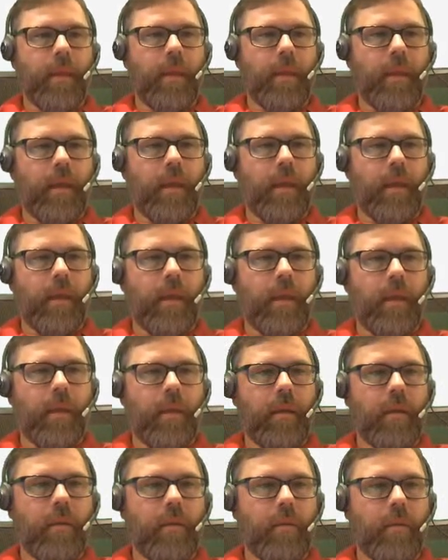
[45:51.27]

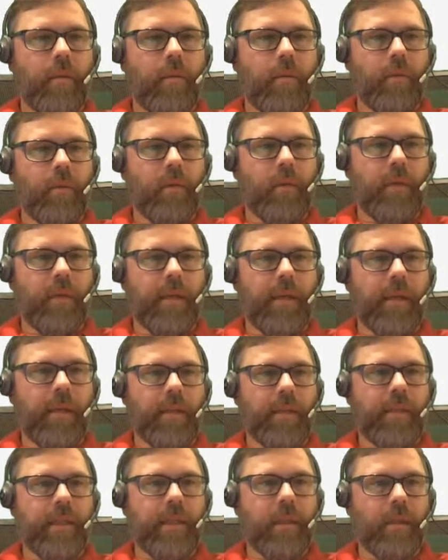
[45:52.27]
and we'll go ahead
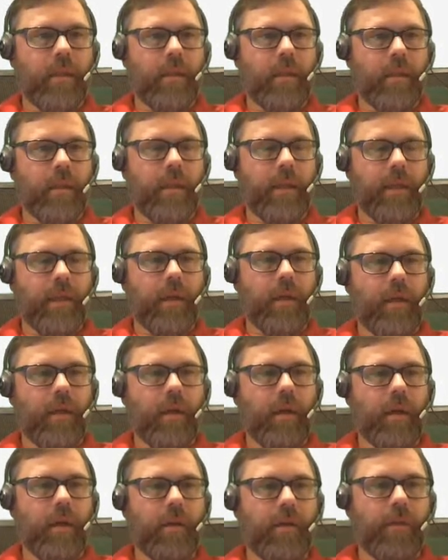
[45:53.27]
and take a look at
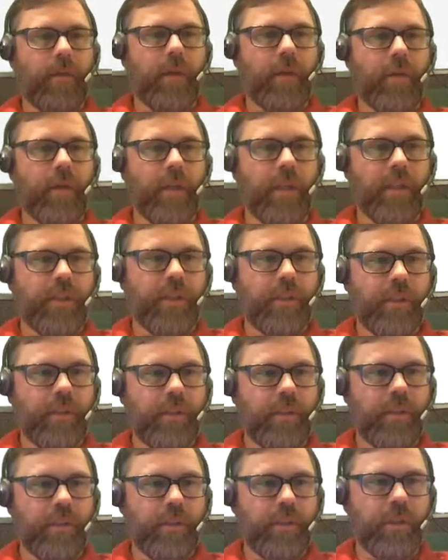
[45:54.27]
our
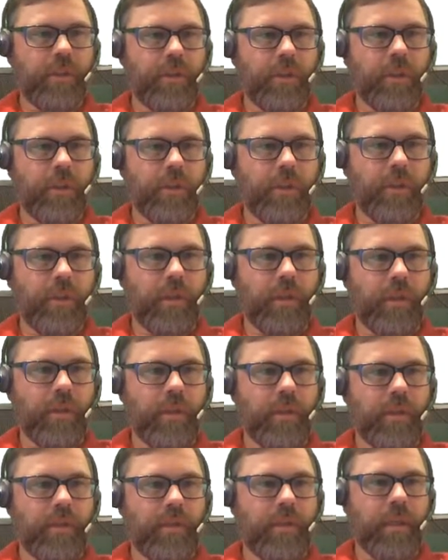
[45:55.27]
configuration just to show you that
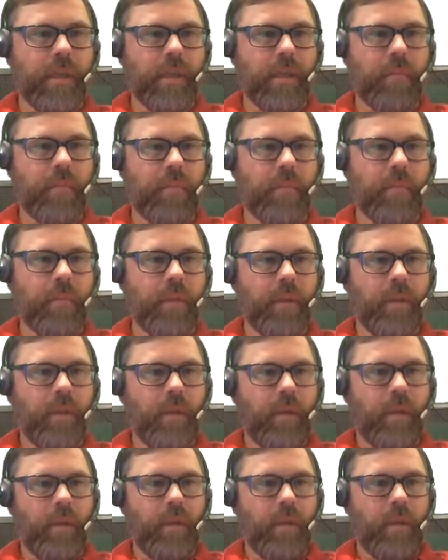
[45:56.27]
this time,
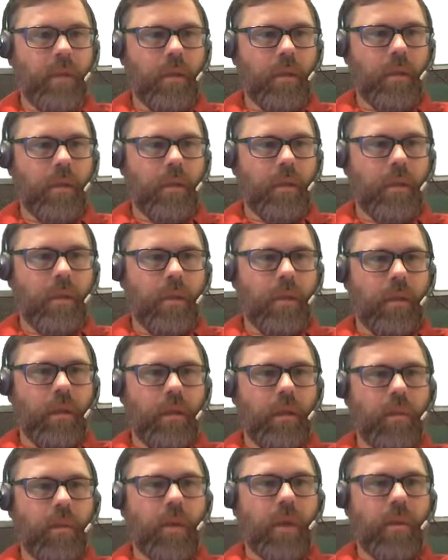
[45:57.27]

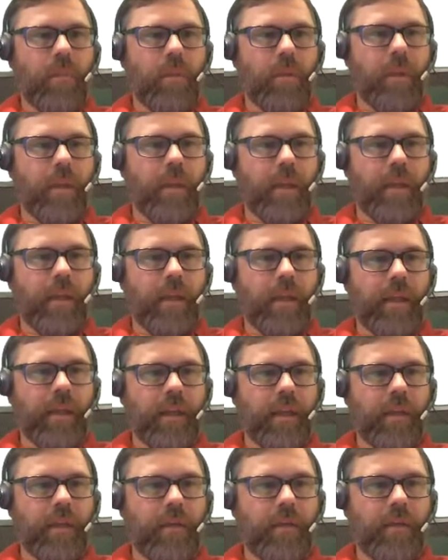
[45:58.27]
we apply
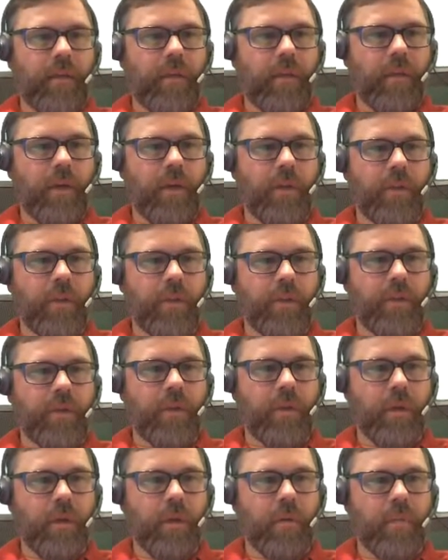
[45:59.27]
that configuration to
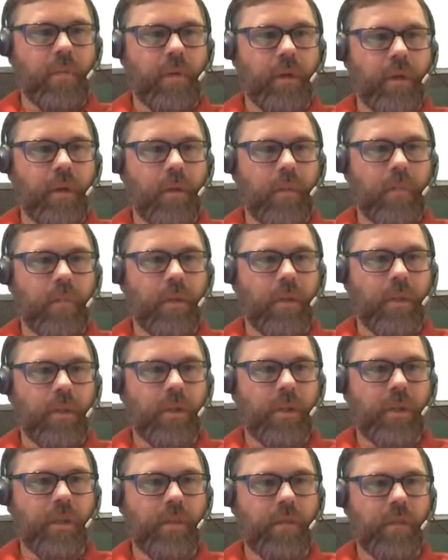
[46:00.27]
our
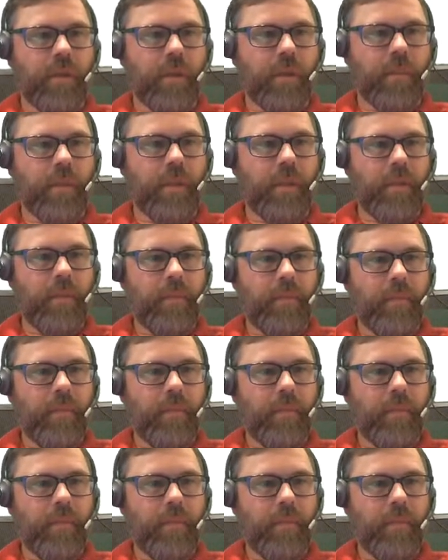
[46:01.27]
production environment.